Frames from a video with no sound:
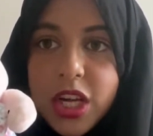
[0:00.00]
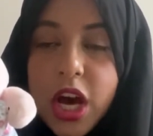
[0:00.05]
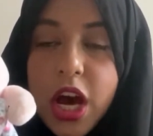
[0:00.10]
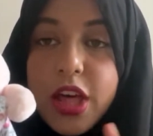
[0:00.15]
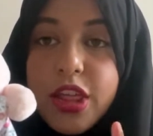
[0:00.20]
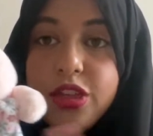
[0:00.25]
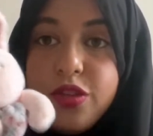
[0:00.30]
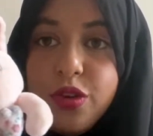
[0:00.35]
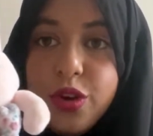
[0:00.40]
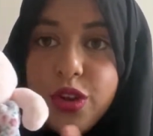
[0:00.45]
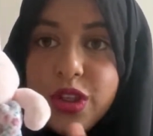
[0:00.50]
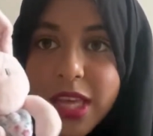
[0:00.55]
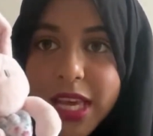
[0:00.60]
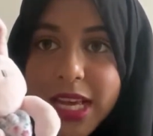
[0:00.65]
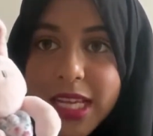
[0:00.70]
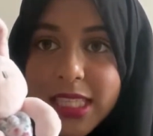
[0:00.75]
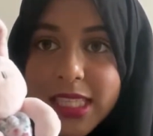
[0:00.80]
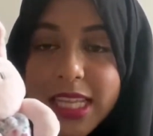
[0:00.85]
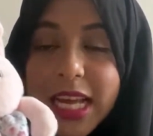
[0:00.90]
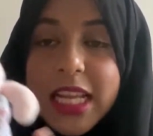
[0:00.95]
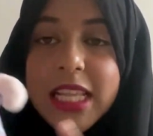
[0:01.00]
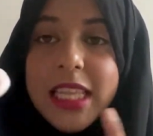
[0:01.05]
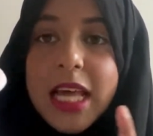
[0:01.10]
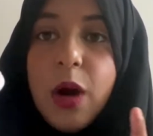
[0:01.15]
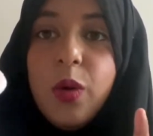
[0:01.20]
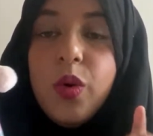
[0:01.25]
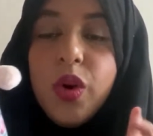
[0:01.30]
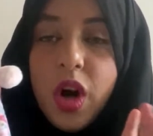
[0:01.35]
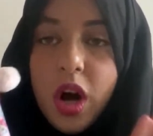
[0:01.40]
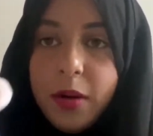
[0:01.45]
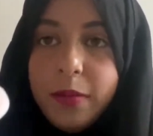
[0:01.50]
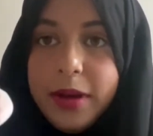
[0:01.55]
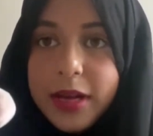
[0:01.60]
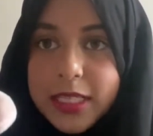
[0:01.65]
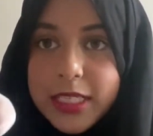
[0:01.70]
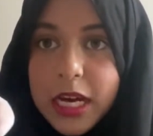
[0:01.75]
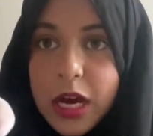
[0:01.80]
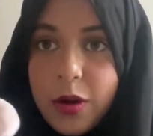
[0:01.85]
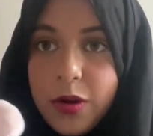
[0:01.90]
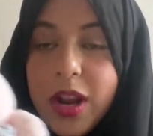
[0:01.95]
her through this, and that will calm her
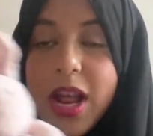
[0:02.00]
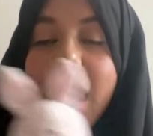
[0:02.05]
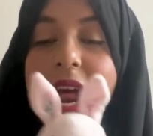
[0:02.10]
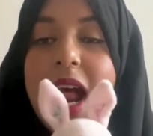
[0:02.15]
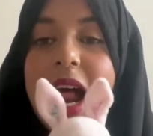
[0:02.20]
down.